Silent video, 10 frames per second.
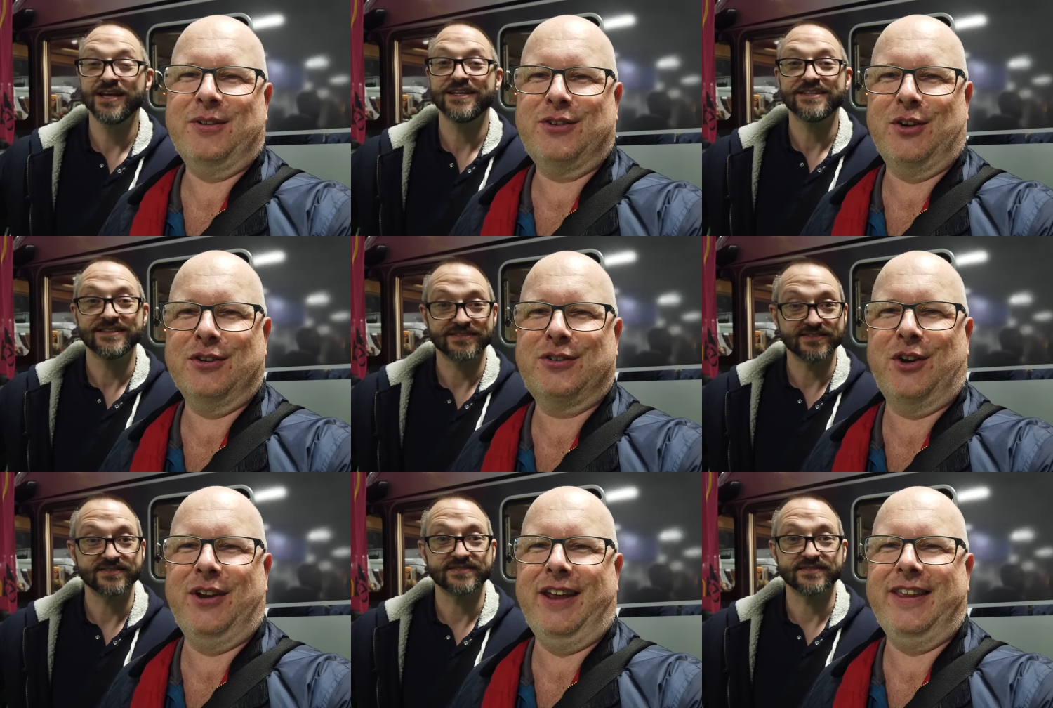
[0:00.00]
Speaker 1: that was
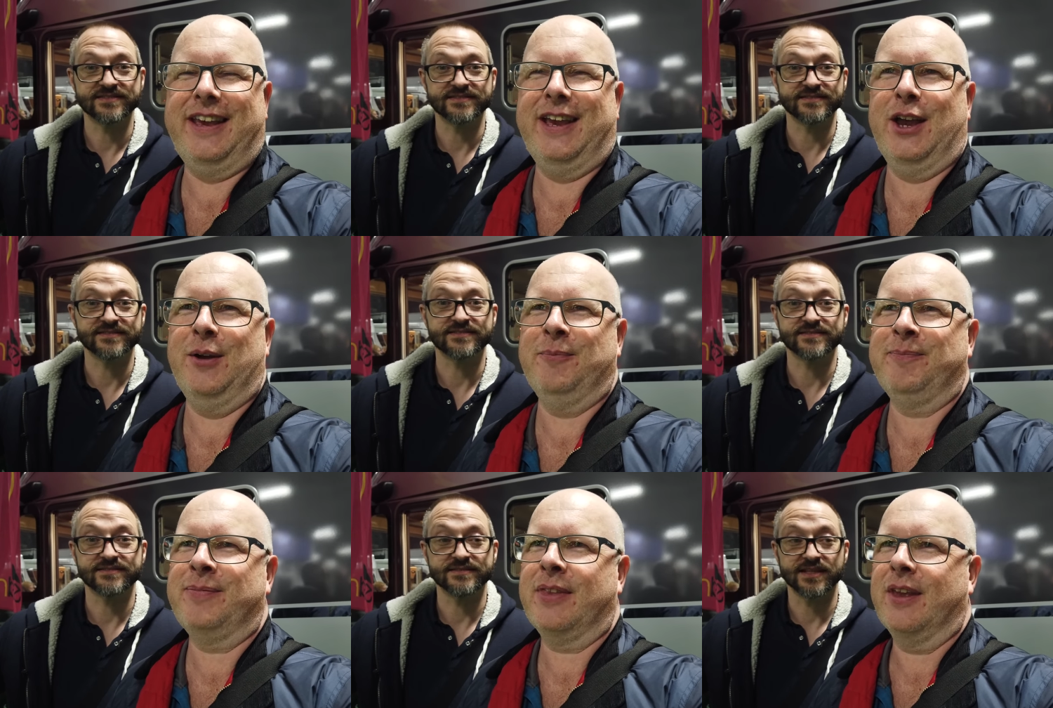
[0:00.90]
us done at the
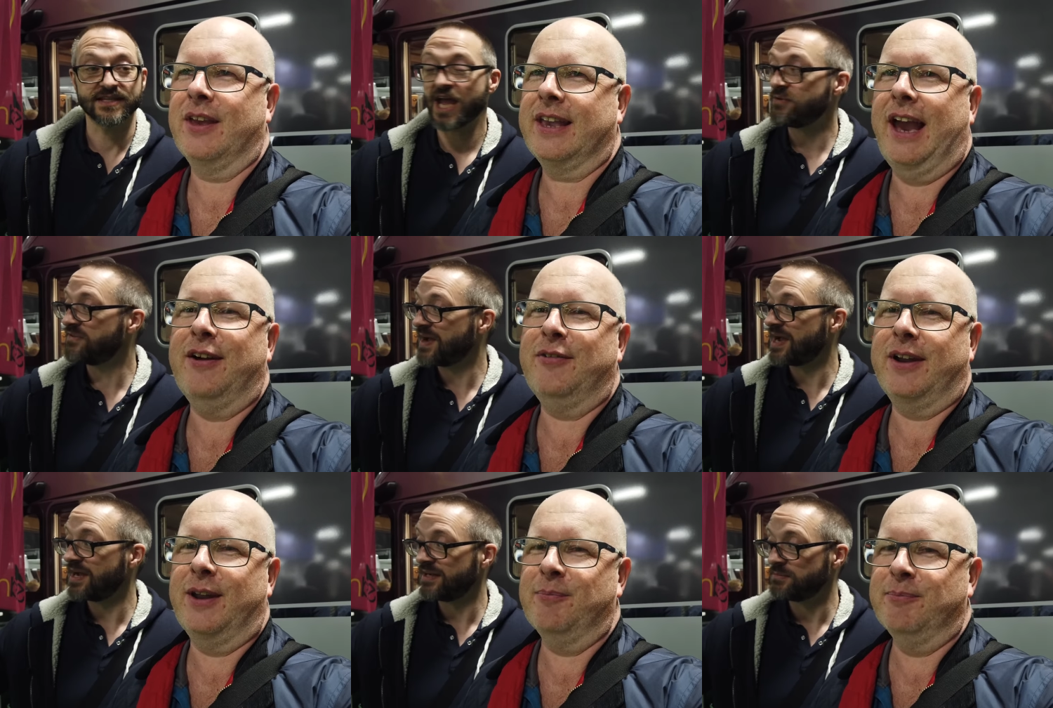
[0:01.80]
um,
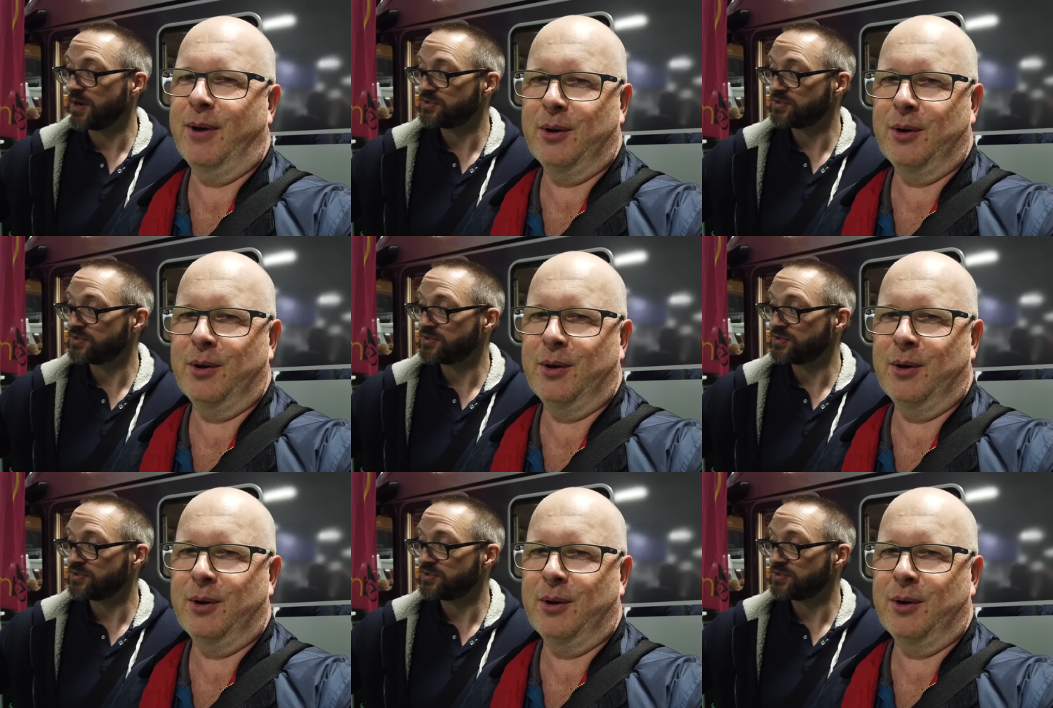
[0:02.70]
Caravan, Caravan, and